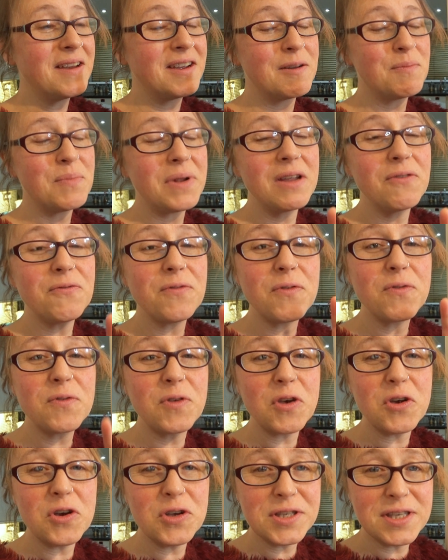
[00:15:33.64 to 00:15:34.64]
I'm going to play for
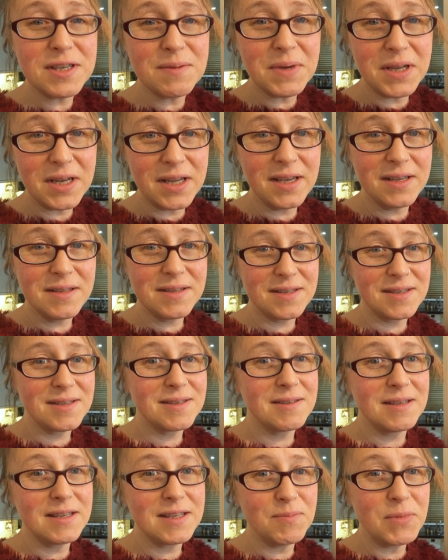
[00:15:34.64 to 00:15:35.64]
30
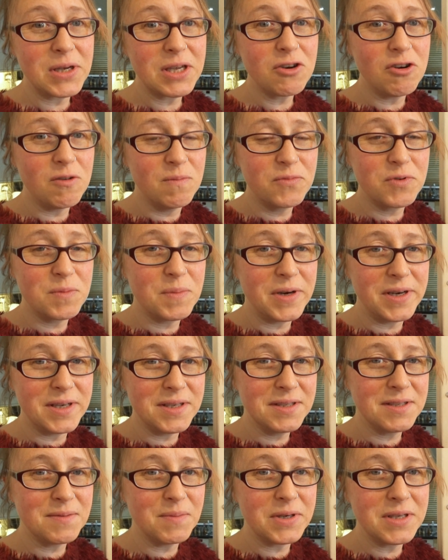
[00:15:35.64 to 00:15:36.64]
minutes. It's my
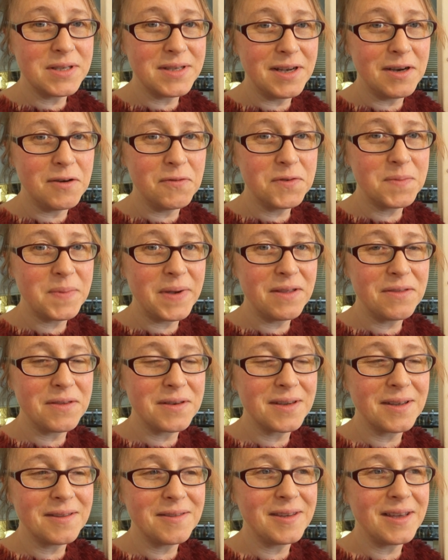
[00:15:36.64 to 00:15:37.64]
compromise to myself. It's better
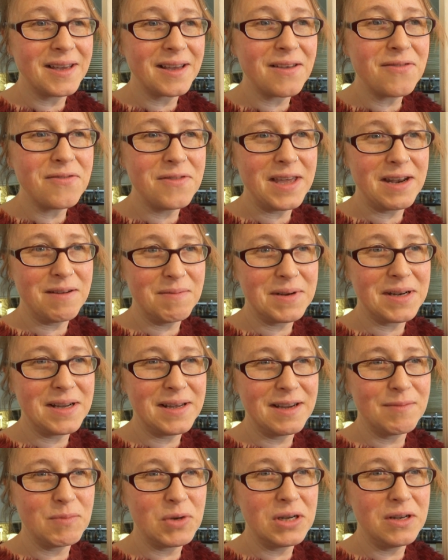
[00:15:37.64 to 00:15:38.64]
than nothing. And then I'm going to
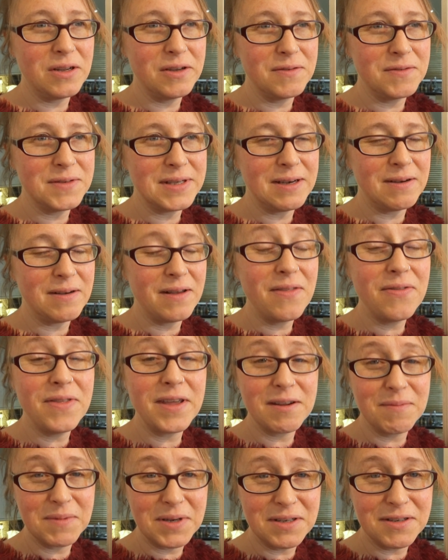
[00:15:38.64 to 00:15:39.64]
hang my clothes out. And
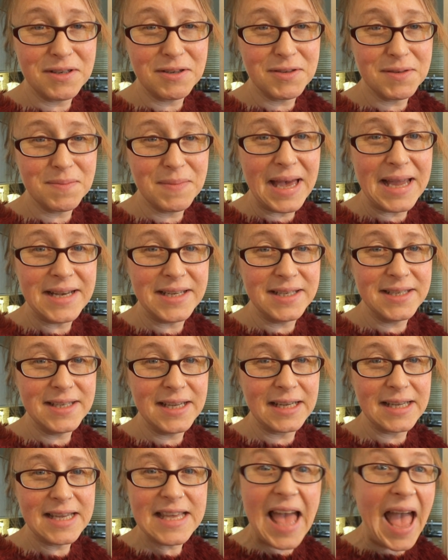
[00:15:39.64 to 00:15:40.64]
then I'm going to do some
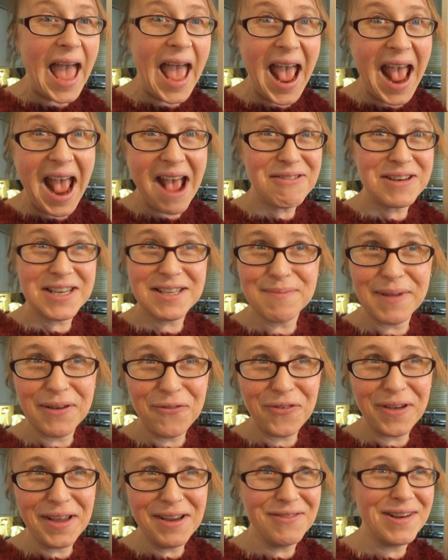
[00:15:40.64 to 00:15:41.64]
editing. Yeah, which is my
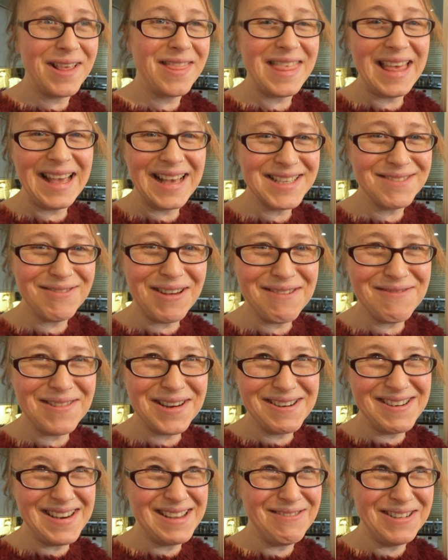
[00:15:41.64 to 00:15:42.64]
favourite thing. It's what I
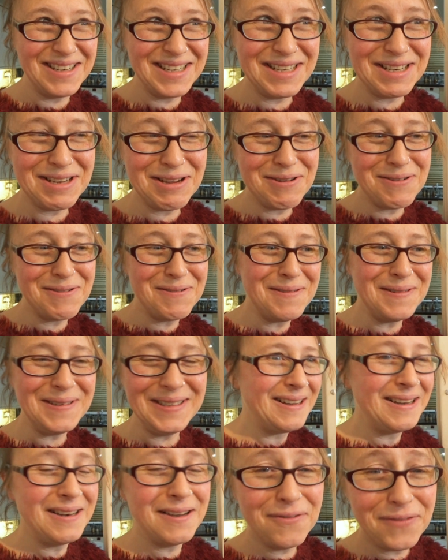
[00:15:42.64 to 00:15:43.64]
really want to do.
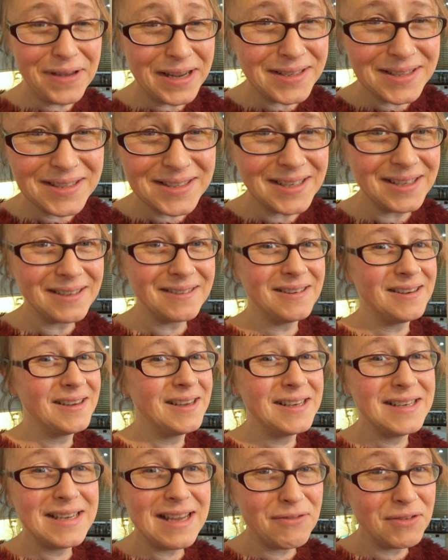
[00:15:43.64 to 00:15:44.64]
I love editing.
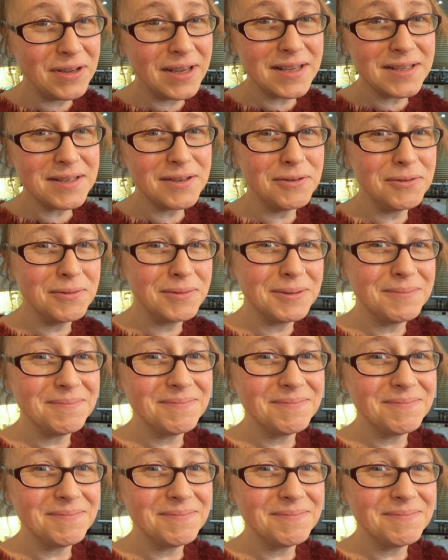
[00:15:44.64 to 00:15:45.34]
Never gets old.